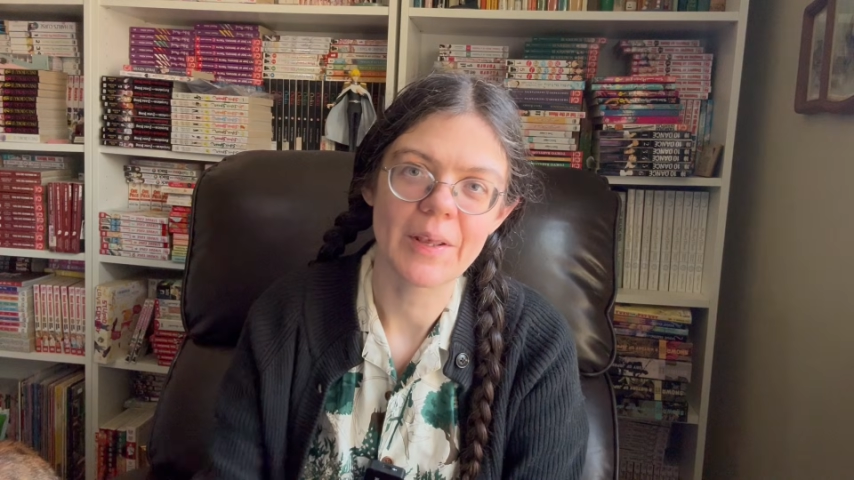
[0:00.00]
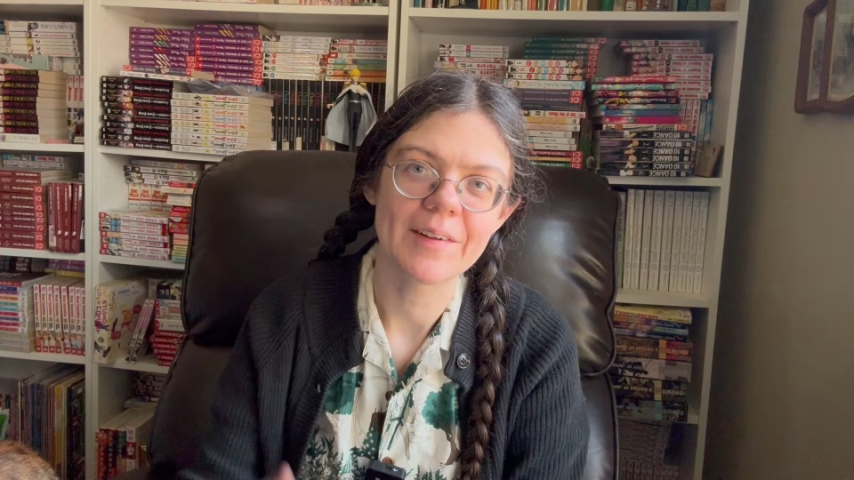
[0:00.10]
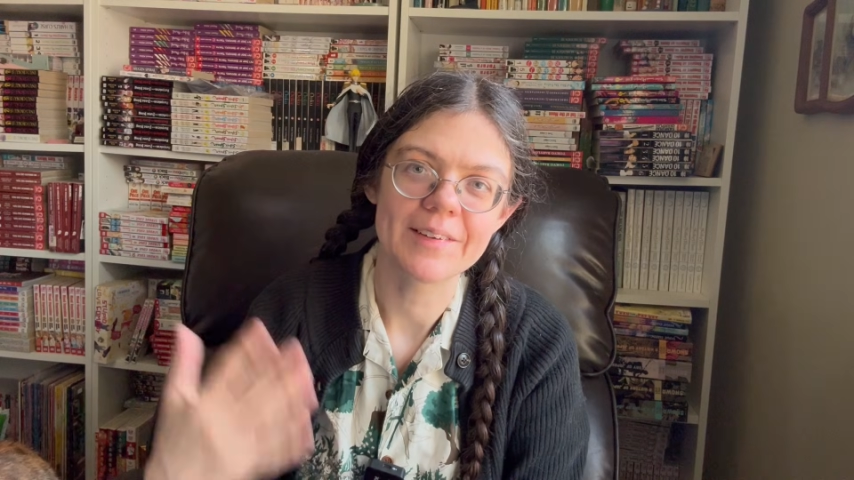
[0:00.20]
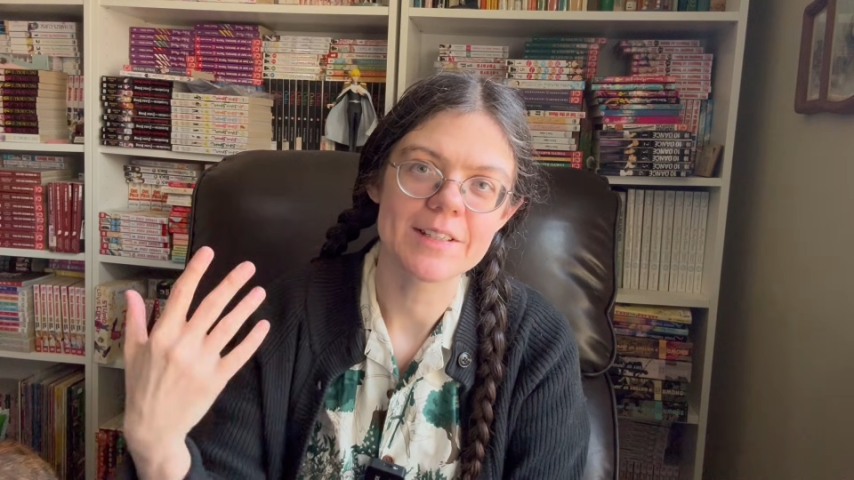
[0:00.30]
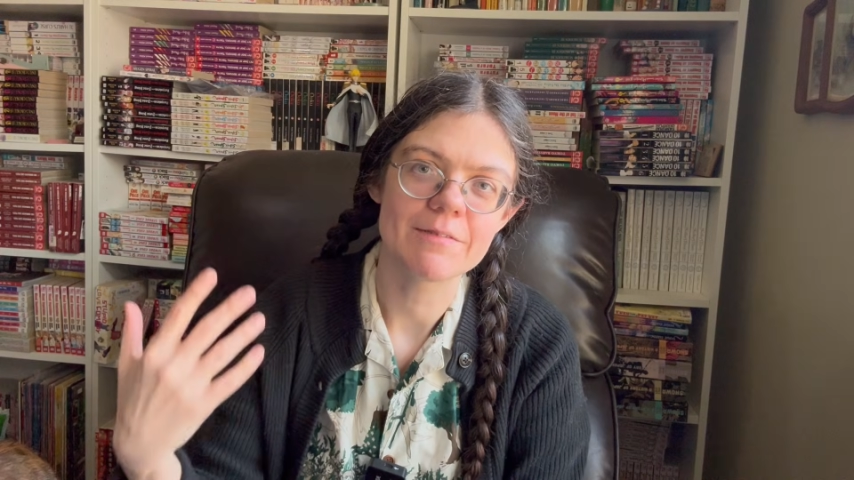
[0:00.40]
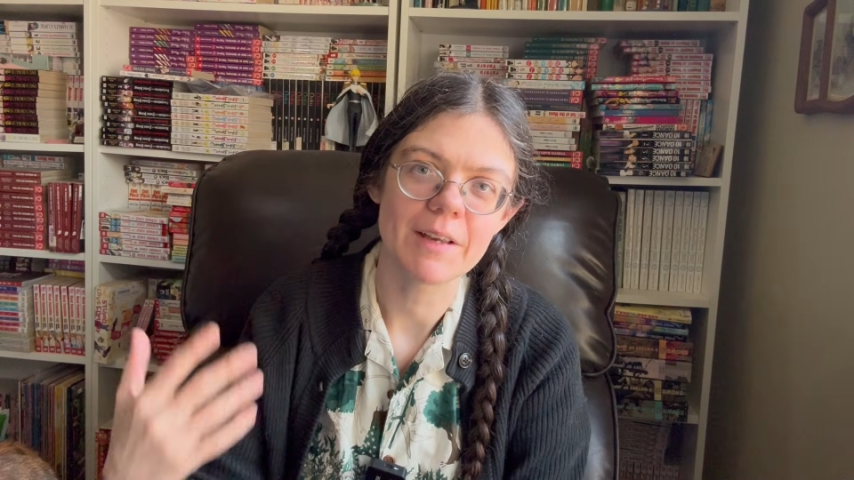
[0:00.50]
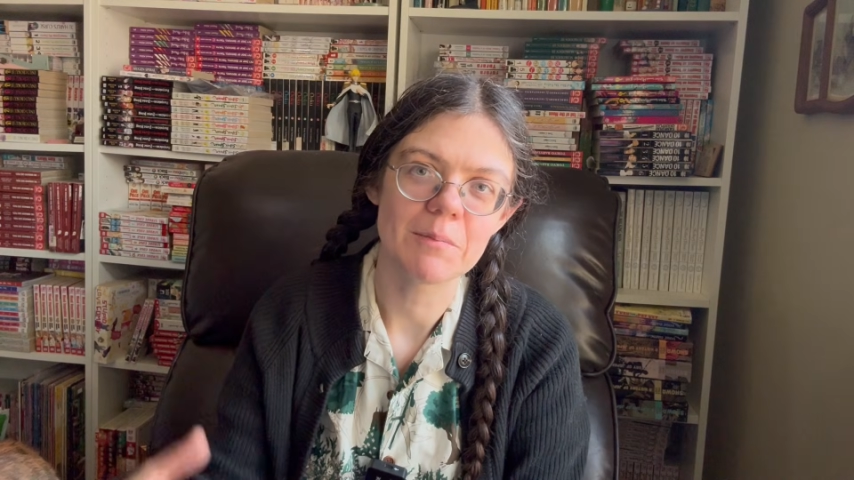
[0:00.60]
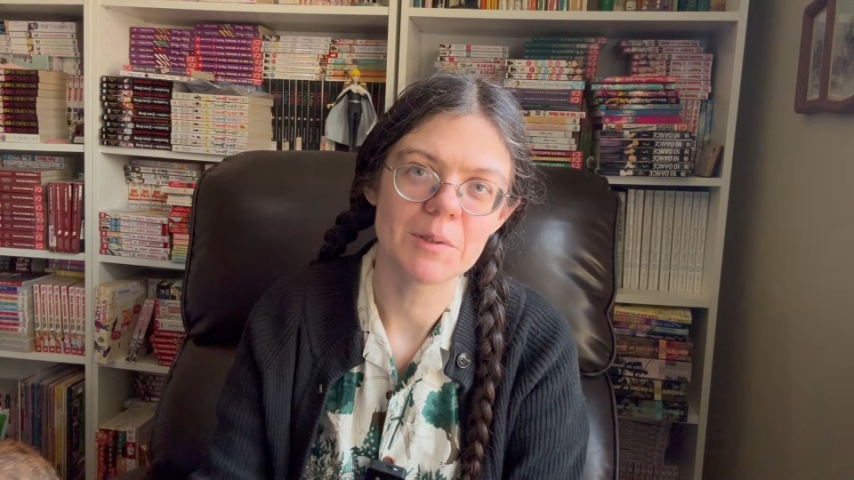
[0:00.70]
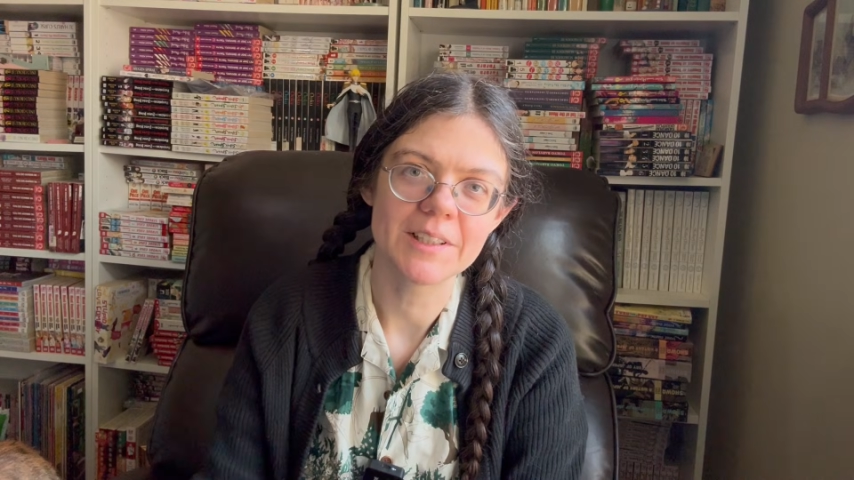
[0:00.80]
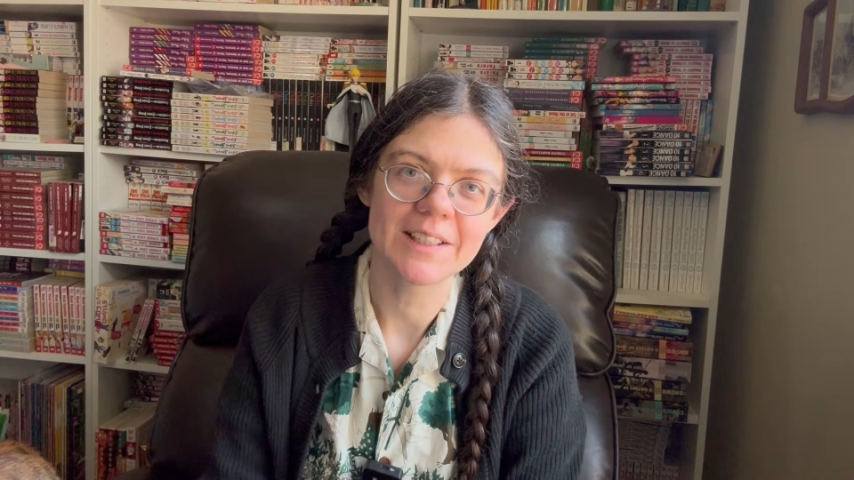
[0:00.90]
kill his
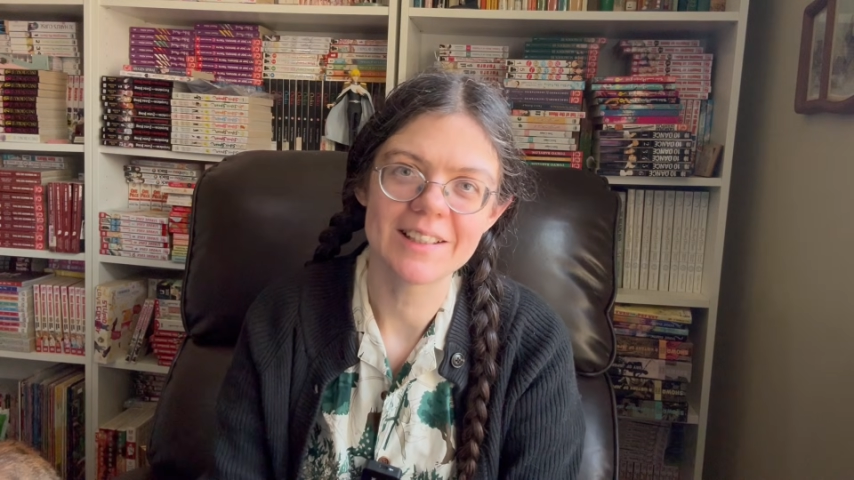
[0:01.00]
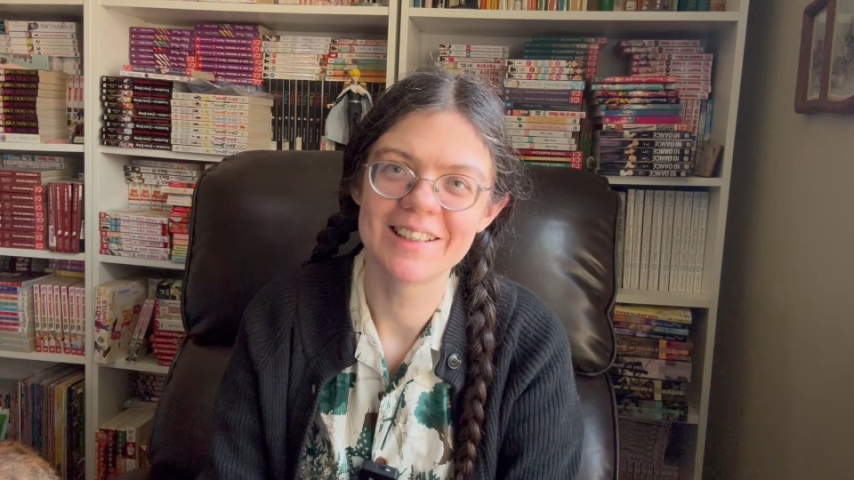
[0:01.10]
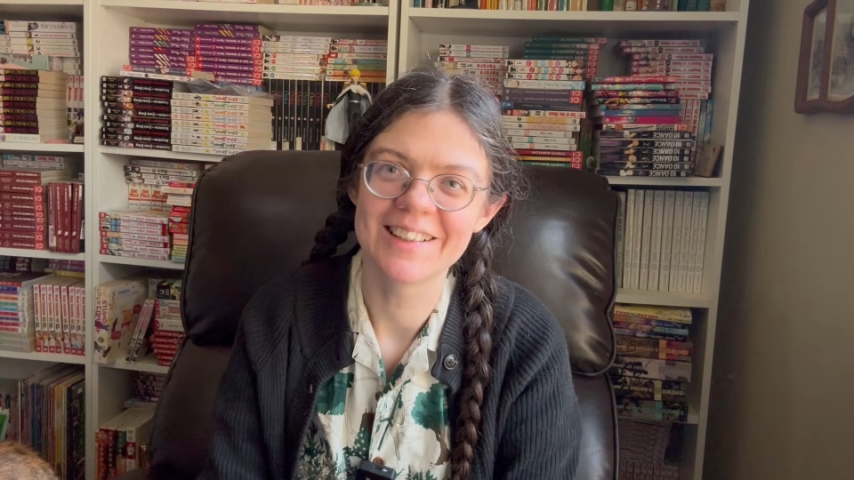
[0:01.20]
family.